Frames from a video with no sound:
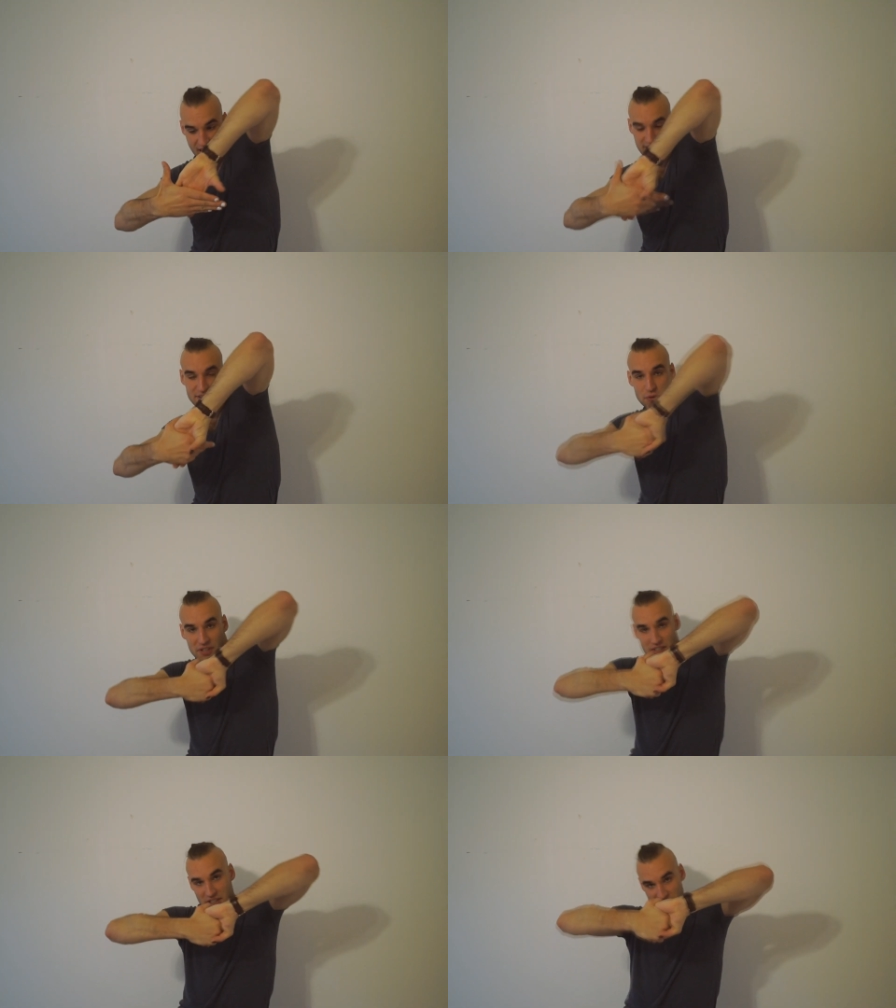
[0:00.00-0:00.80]
and do
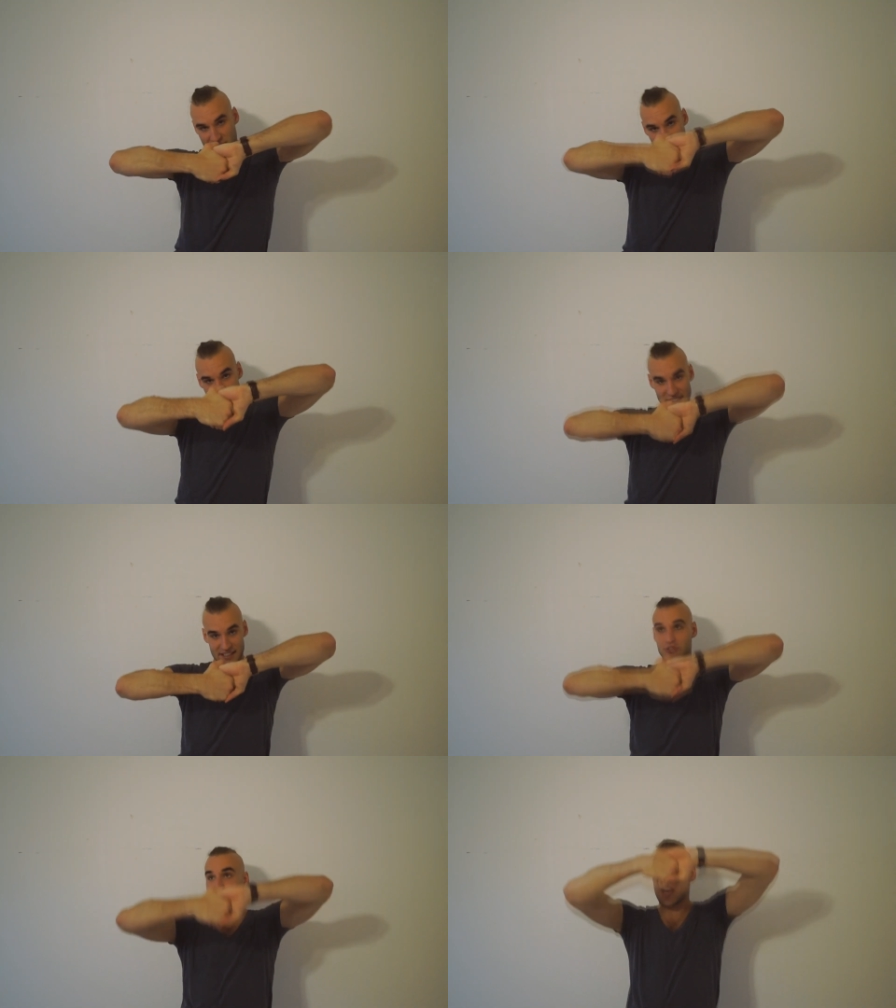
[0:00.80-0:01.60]
this, and
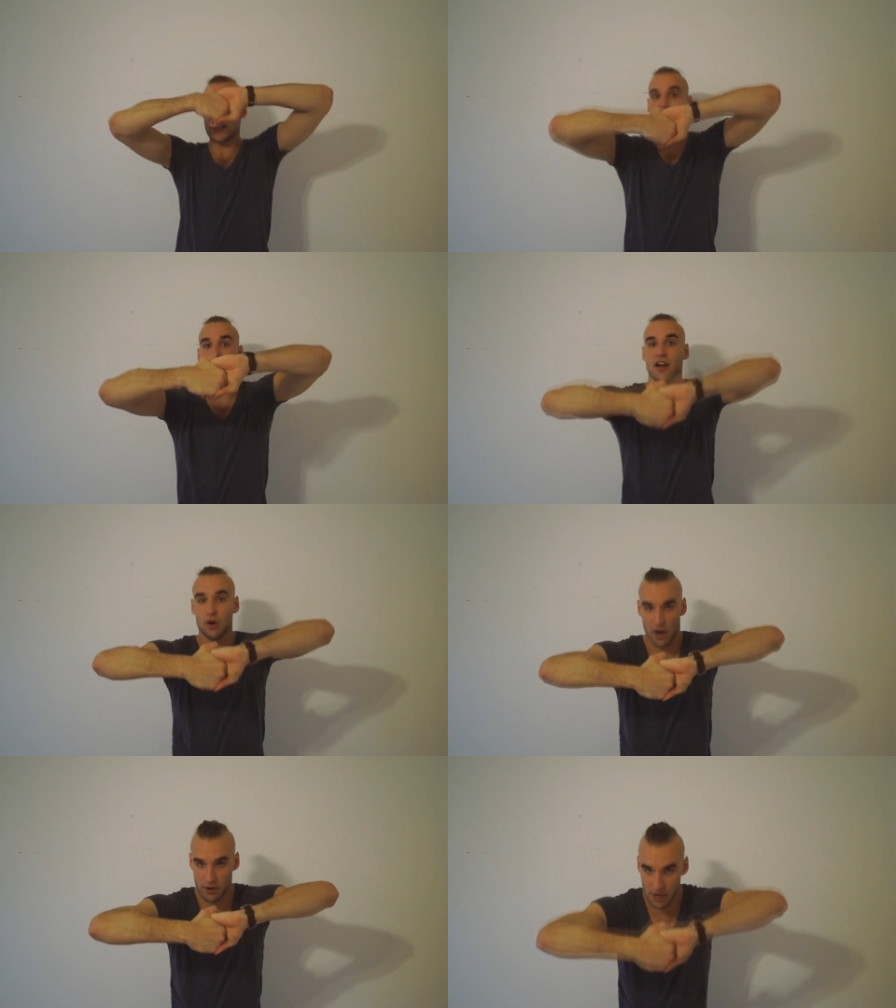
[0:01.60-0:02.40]
then you say,
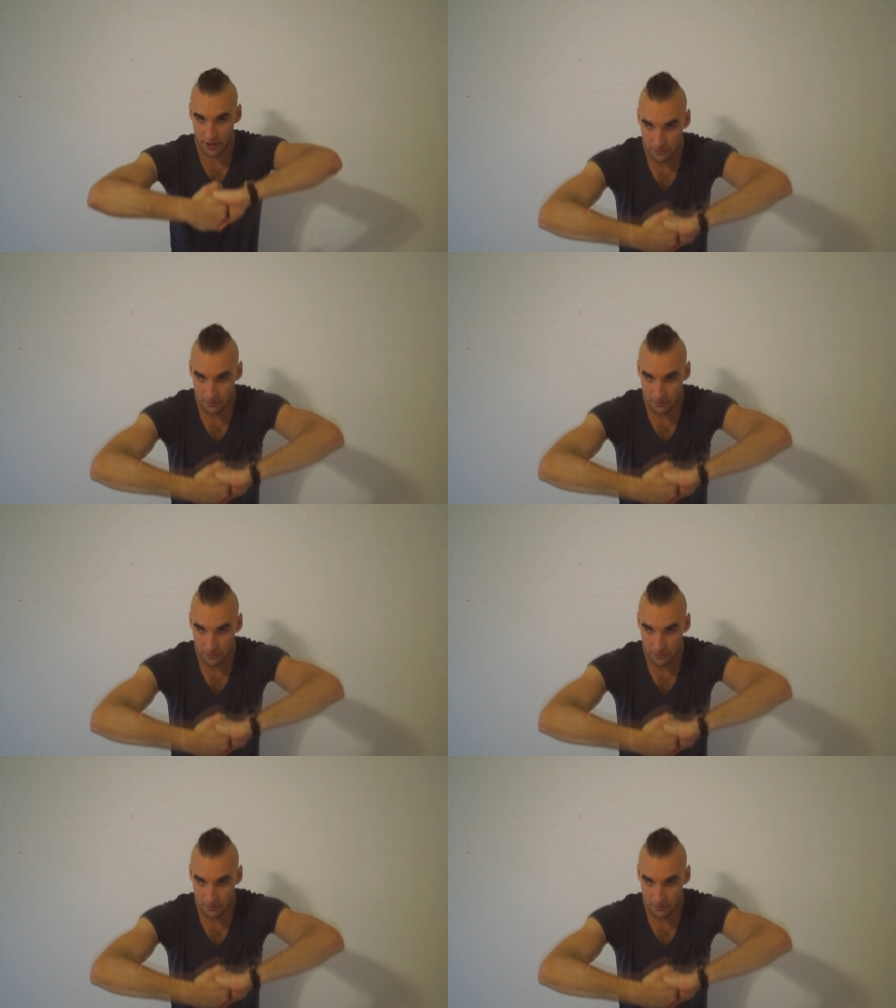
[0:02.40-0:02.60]
hello, how are